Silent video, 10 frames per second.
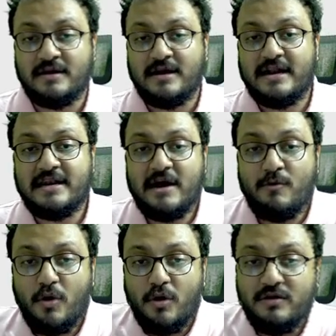and now
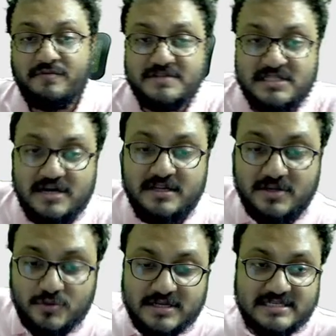all of a sudden
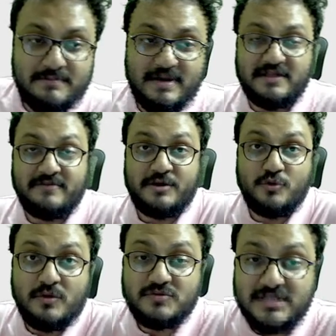you can see, by the way,
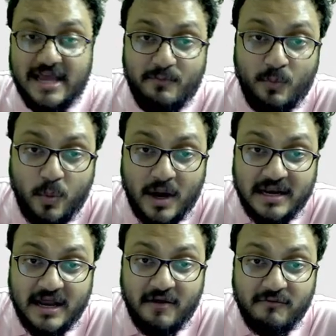Dubov's time,
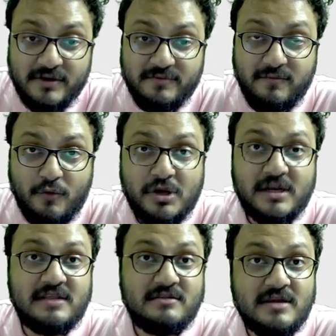1 hour
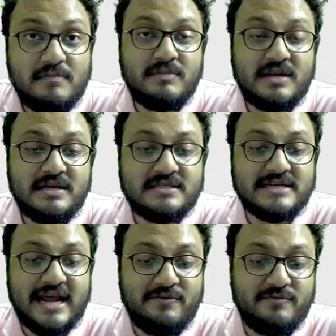43 minutes,
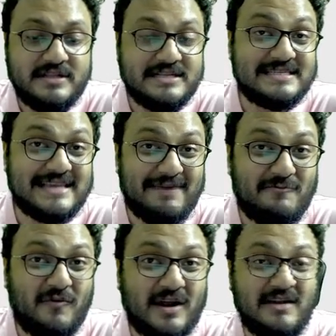and Vidit's time
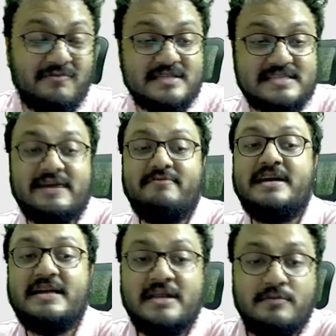1 hour
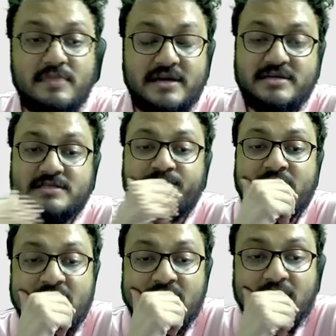17 minutes
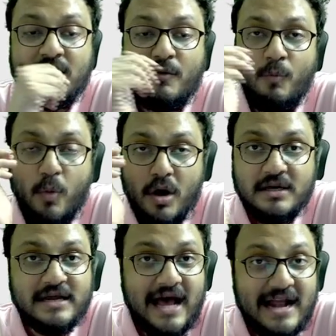
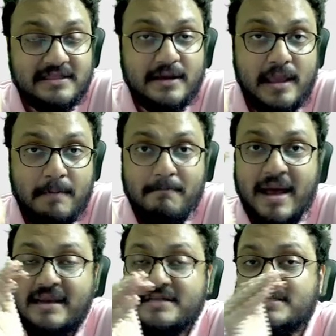what are the
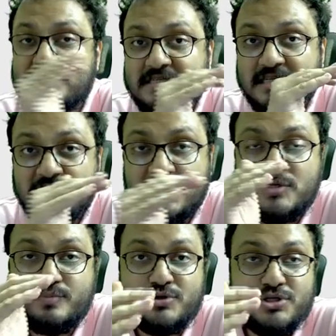imbalances in this
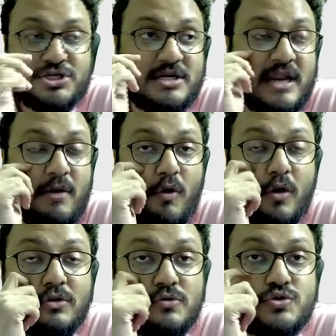position now
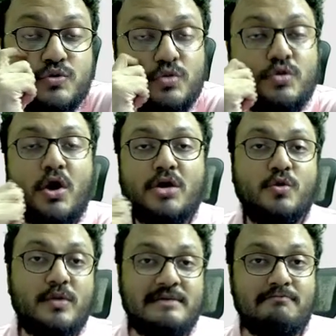all those who do not know
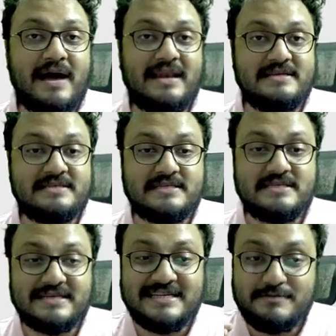imbalances
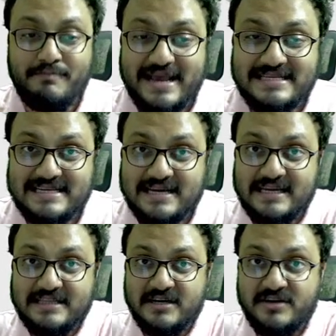it's basically
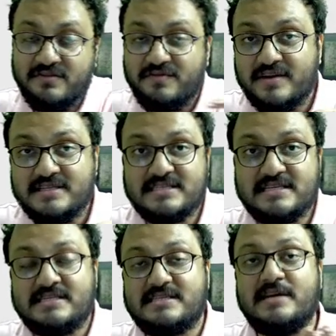the
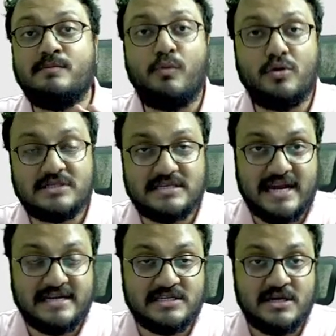differences in both
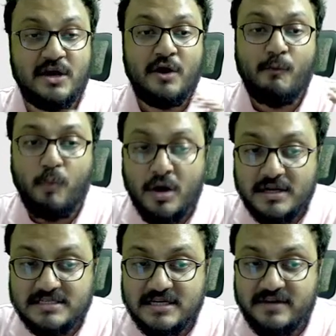sides what
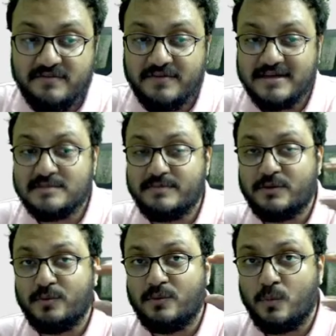is the difference
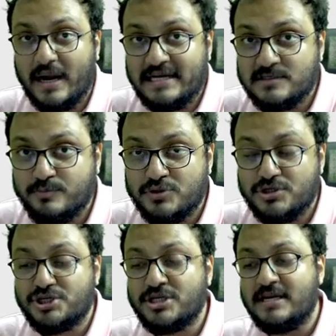between white's
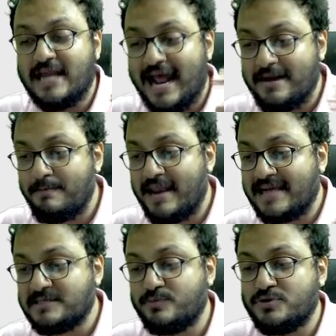position and
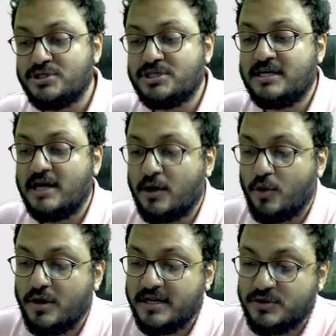black's position
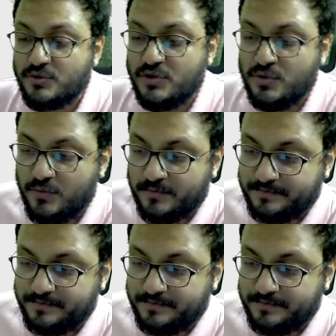according to you